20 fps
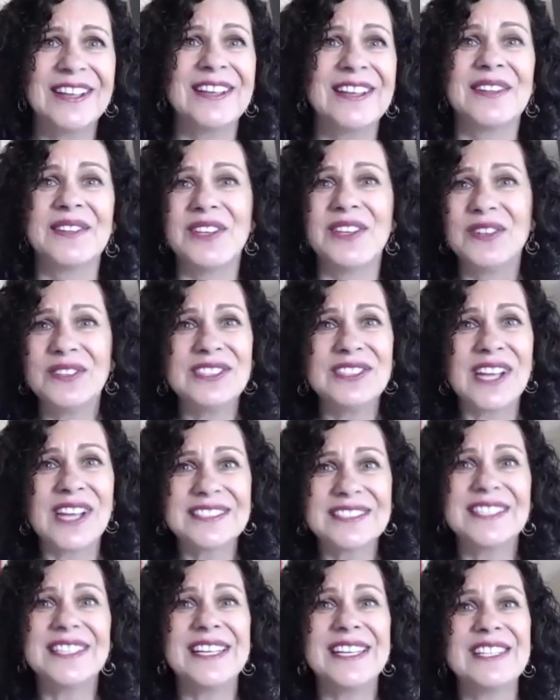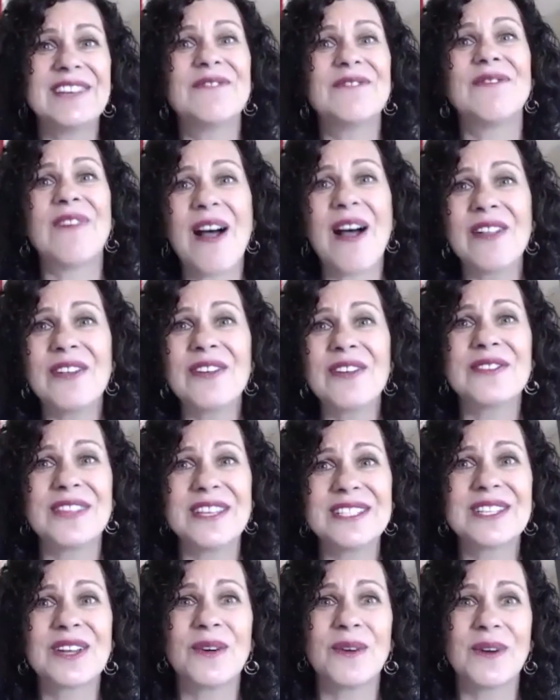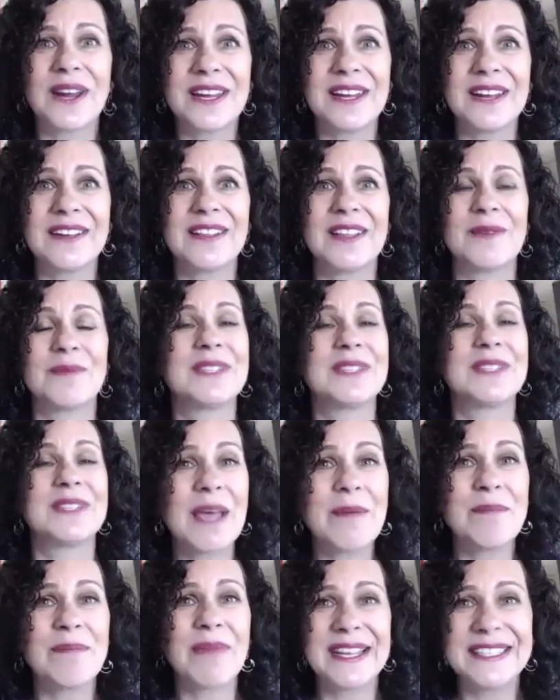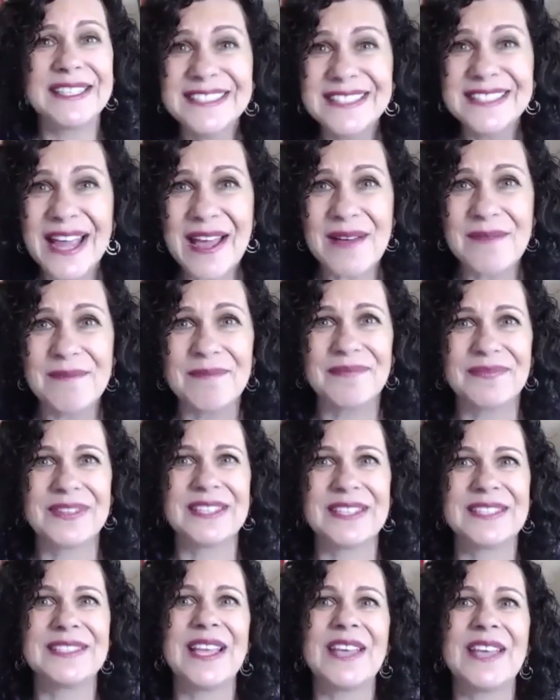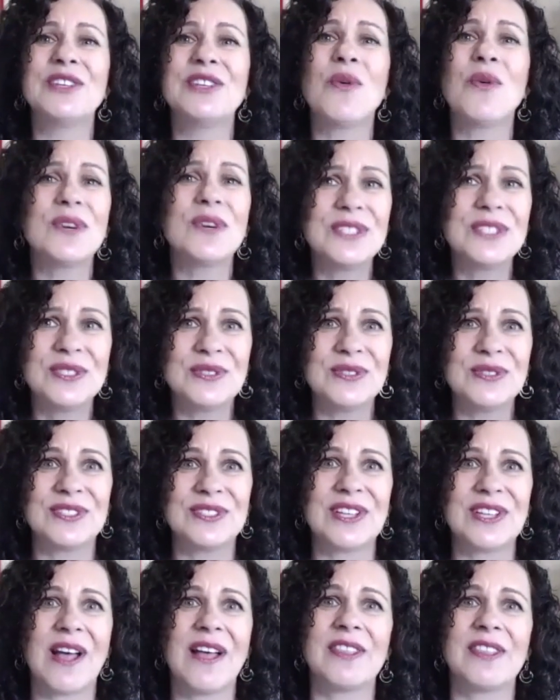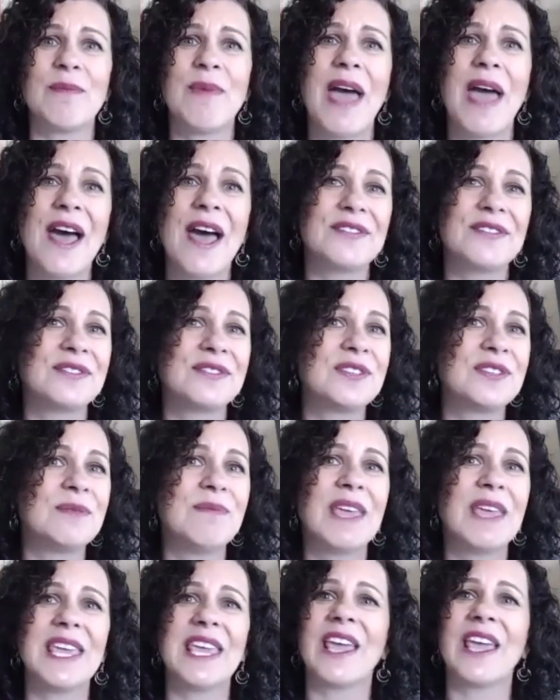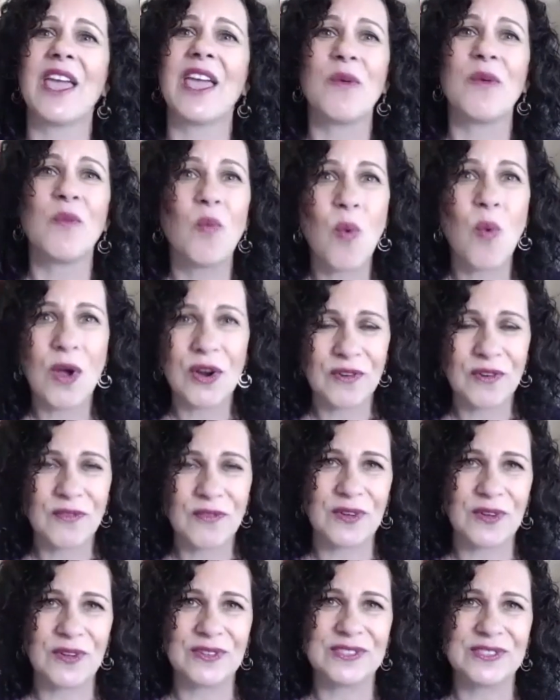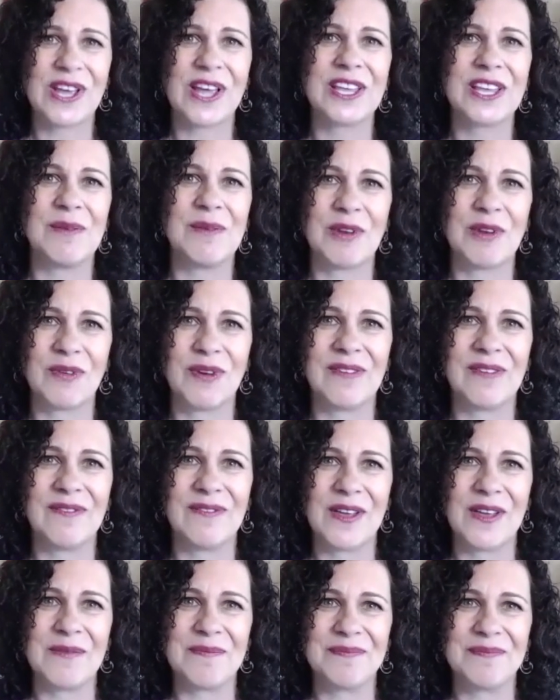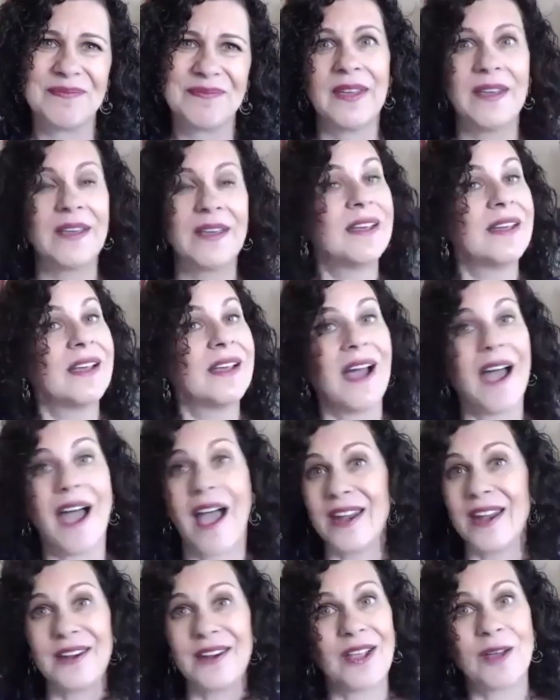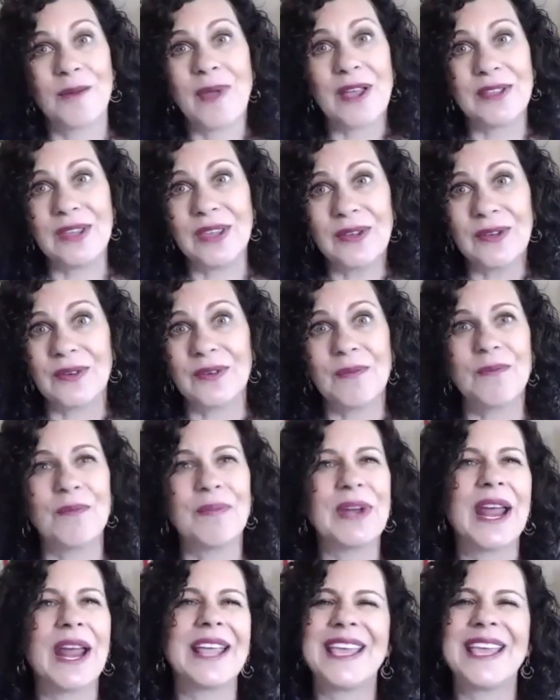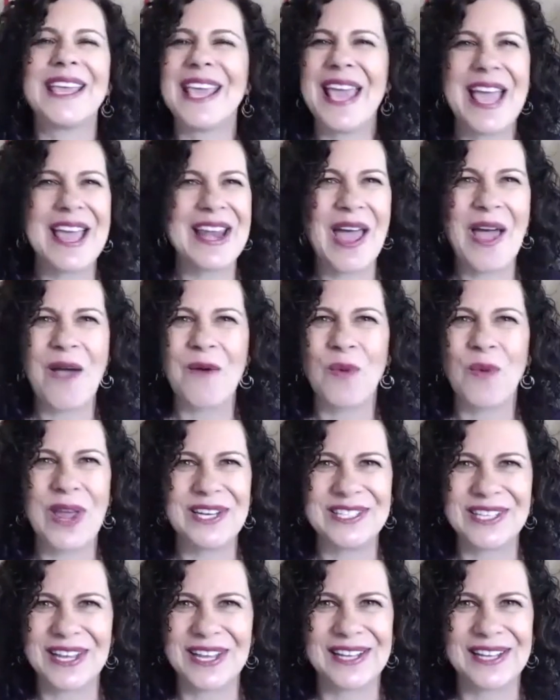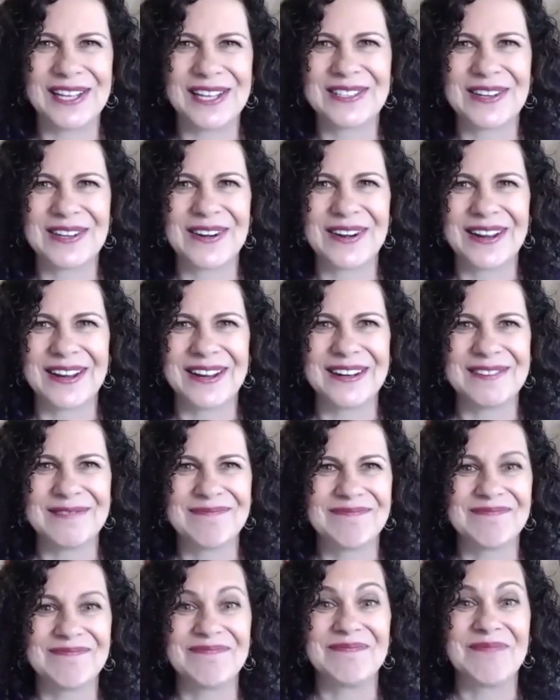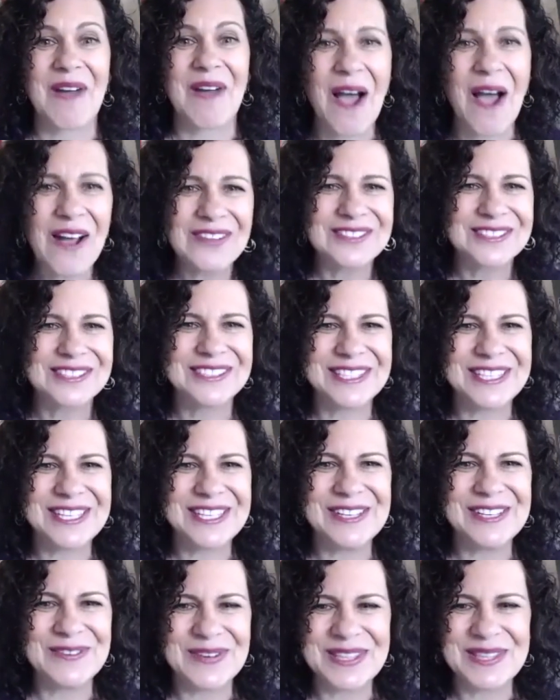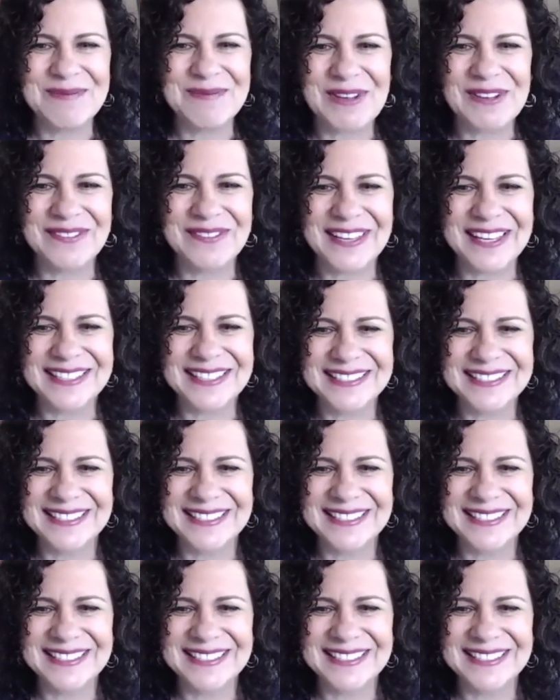You just need to follow this curriculum step by step to set your students on the path to making a wonderful documentary film. I don't know about you, but I cannot wait to get started. I'll see you in the movies.